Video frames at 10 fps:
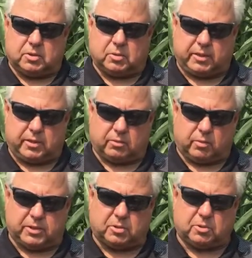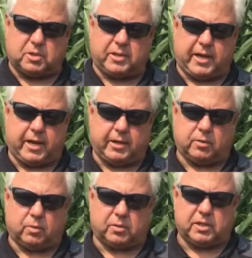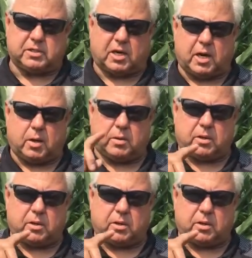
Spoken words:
doing research on that in Northeast Iowa,